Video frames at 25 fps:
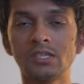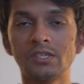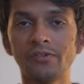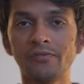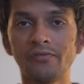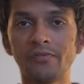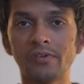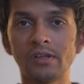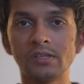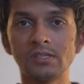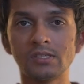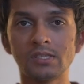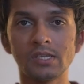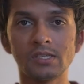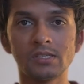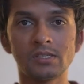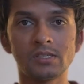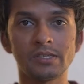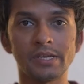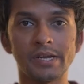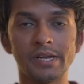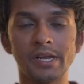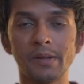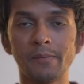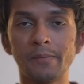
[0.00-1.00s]
difference is
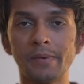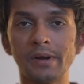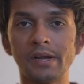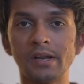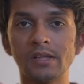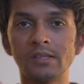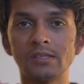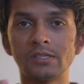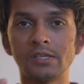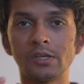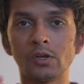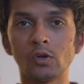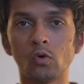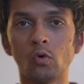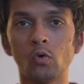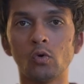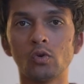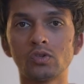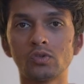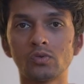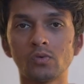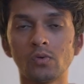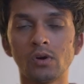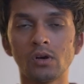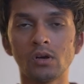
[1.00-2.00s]
independence in
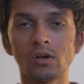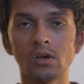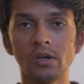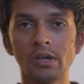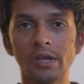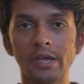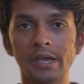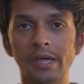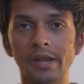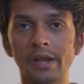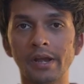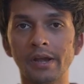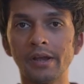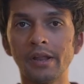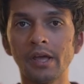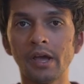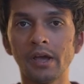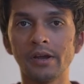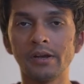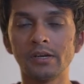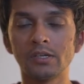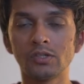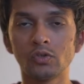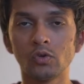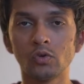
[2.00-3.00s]
coursework. In India,
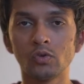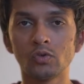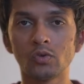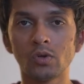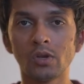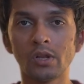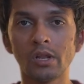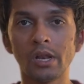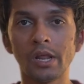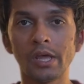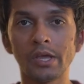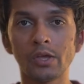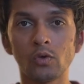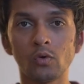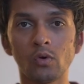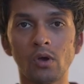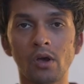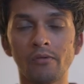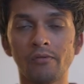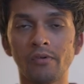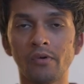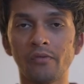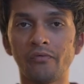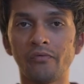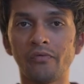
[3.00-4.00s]
it's usually like you
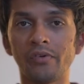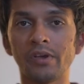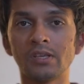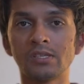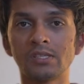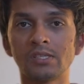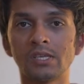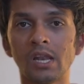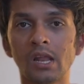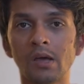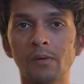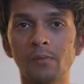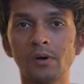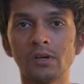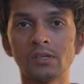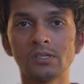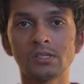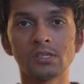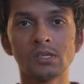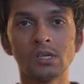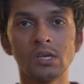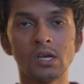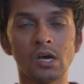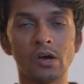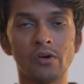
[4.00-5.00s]
have a fixed
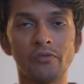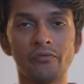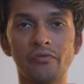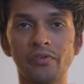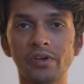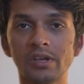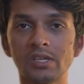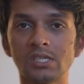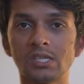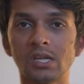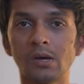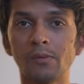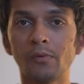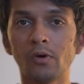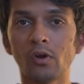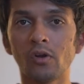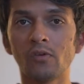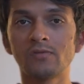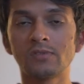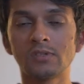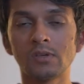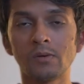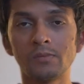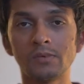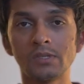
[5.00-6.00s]
syllabus, a fixed number of
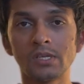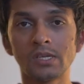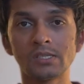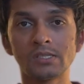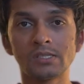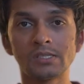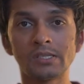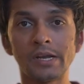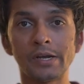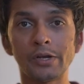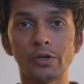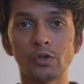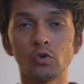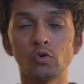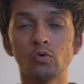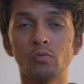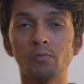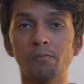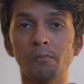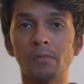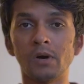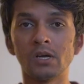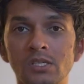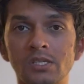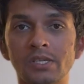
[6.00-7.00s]
subjects that you
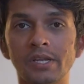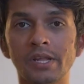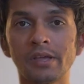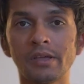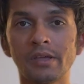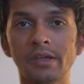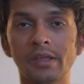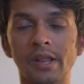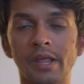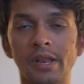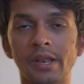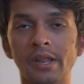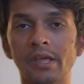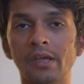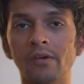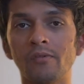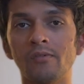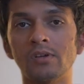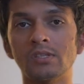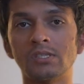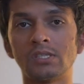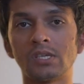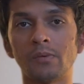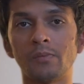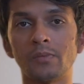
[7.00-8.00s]
must take in any
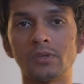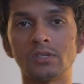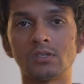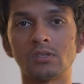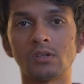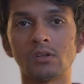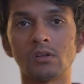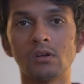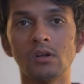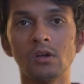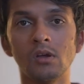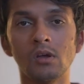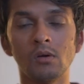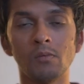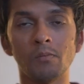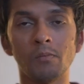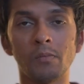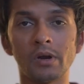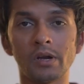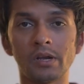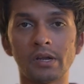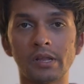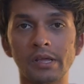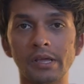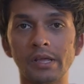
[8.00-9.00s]
given semester.
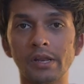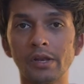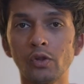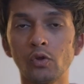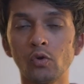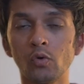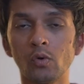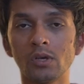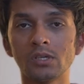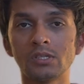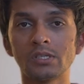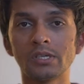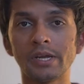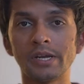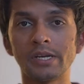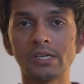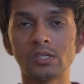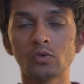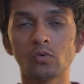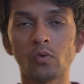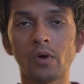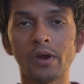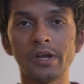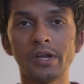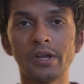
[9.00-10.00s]
But in USA, it's
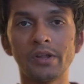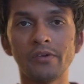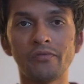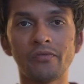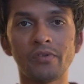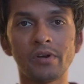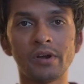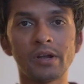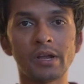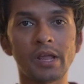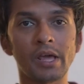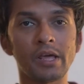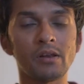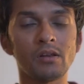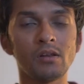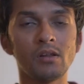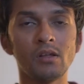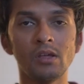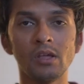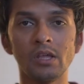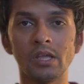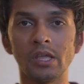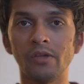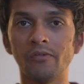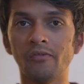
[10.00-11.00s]
quite different, and
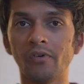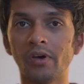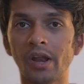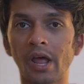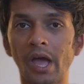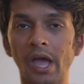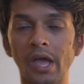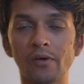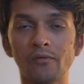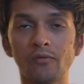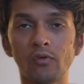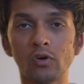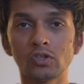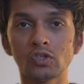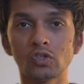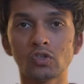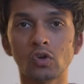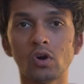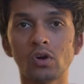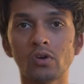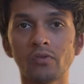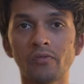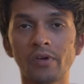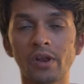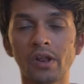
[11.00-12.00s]
even I was
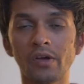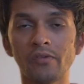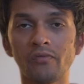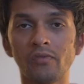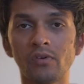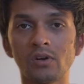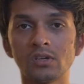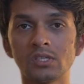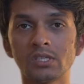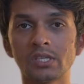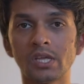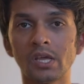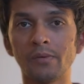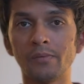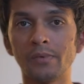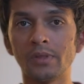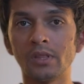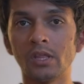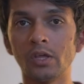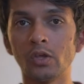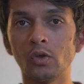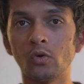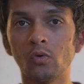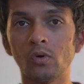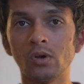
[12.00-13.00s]
shocked when I first came in
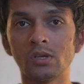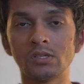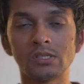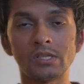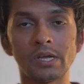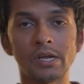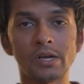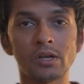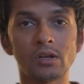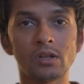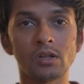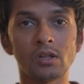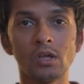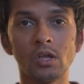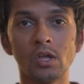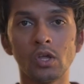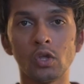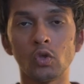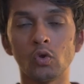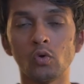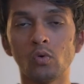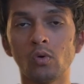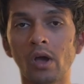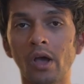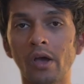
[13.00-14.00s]
the US that
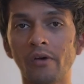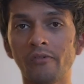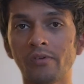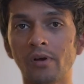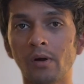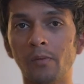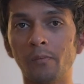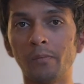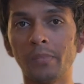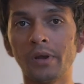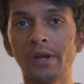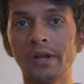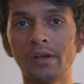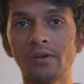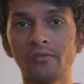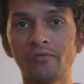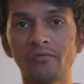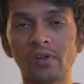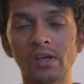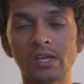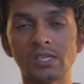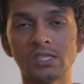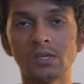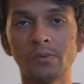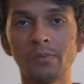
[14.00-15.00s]
you have complete
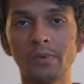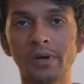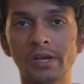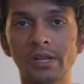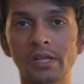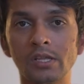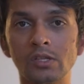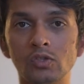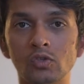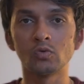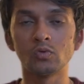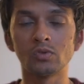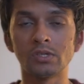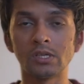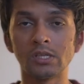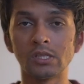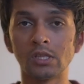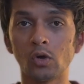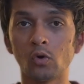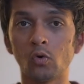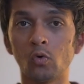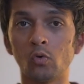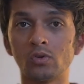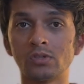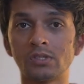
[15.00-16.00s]
flexibility in choosing
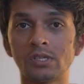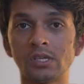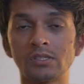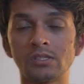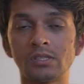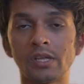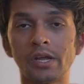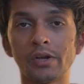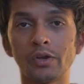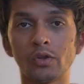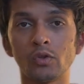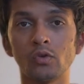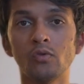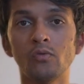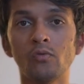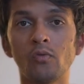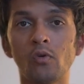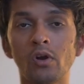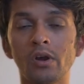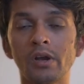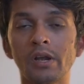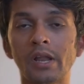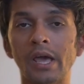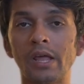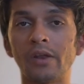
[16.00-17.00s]
the courses that you
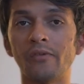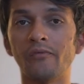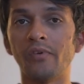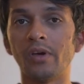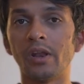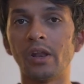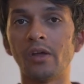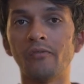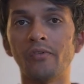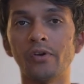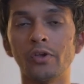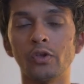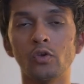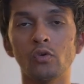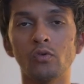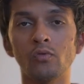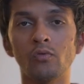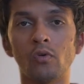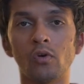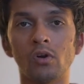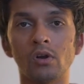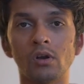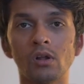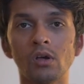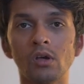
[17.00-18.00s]
want and whenever you
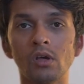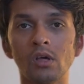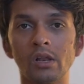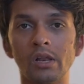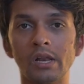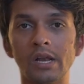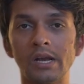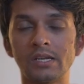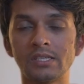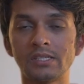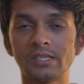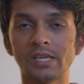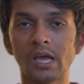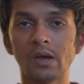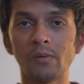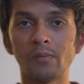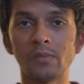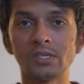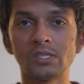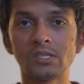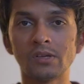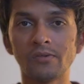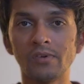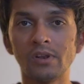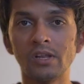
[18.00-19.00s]
want. Let's say I'm
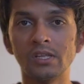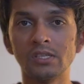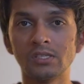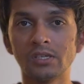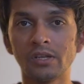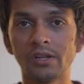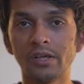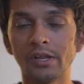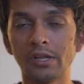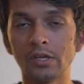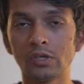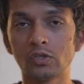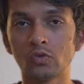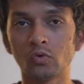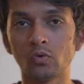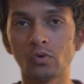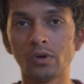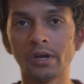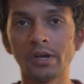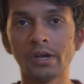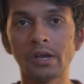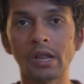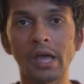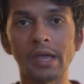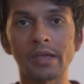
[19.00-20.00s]
a civil engineering
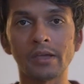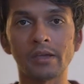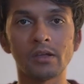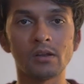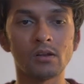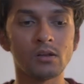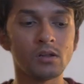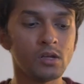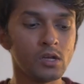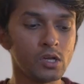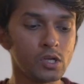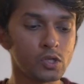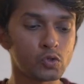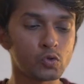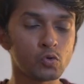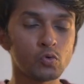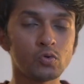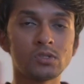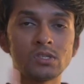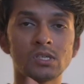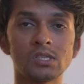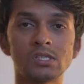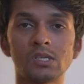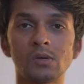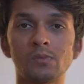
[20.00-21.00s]
student, I can
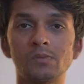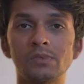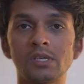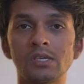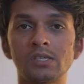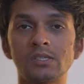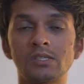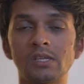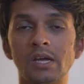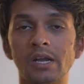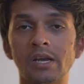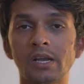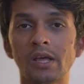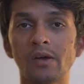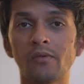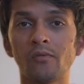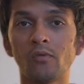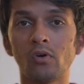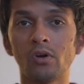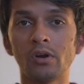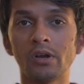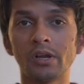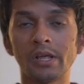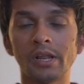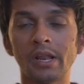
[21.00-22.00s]
choose the subjects that I
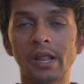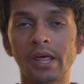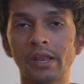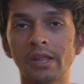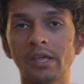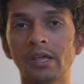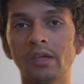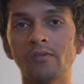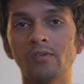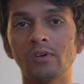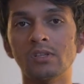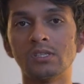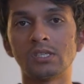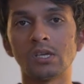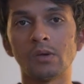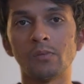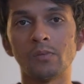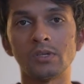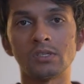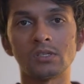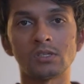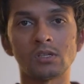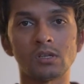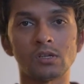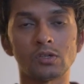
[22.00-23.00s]
want in any given
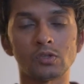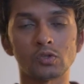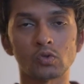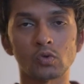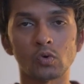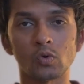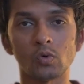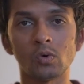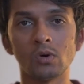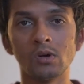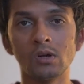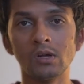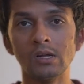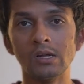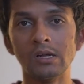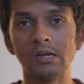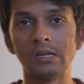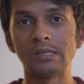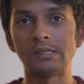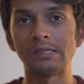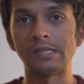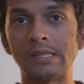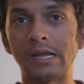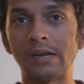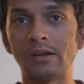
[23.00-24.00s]
semester. So
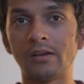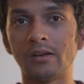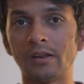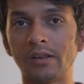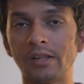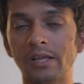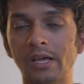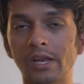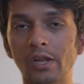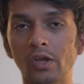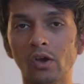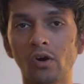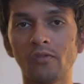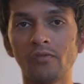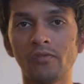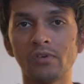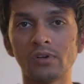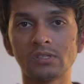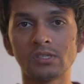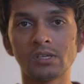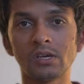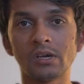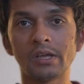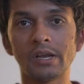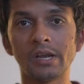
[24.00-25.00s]
that really
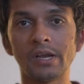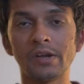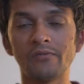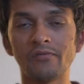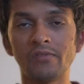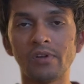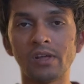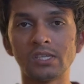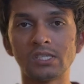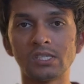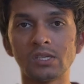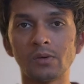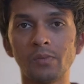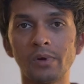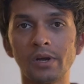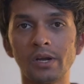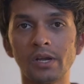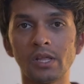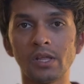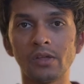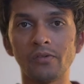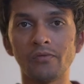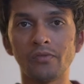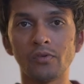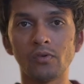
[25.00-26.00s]
offers a great
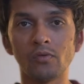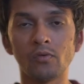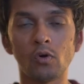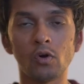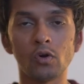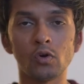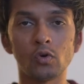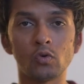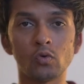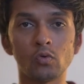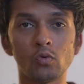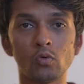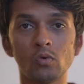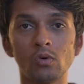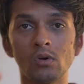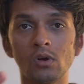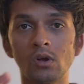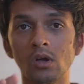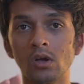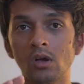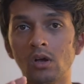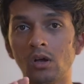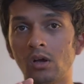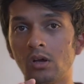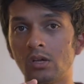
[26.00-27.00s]
flexibility if you want to
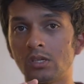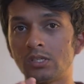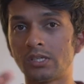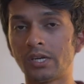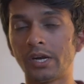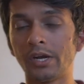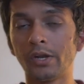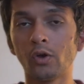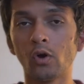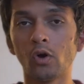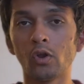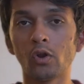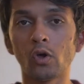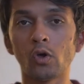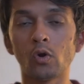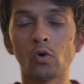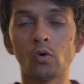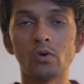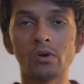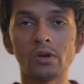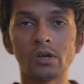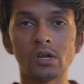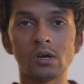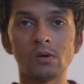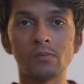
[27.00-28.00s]
study on your
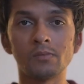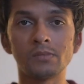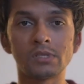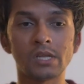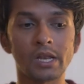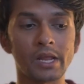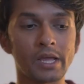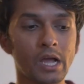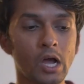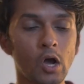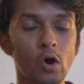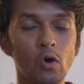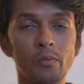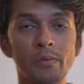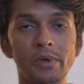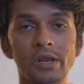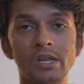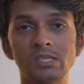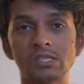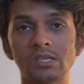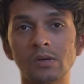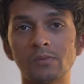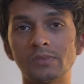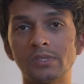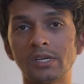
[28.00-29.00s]
own terms, like how many
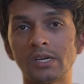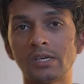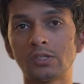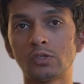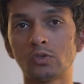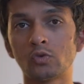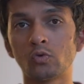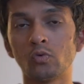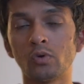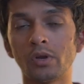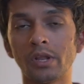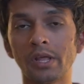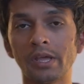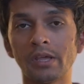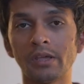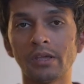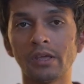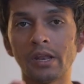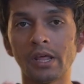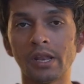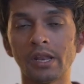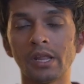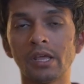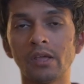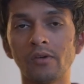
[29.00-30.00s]
subjects to take in
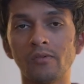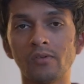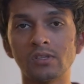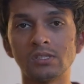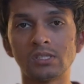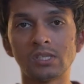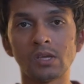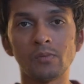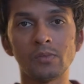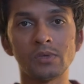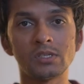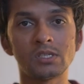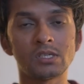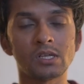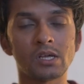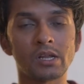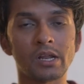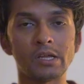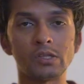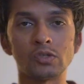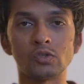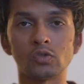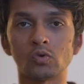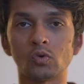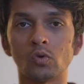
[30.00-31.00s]
any given semester
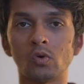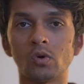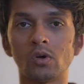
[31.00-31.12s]
and so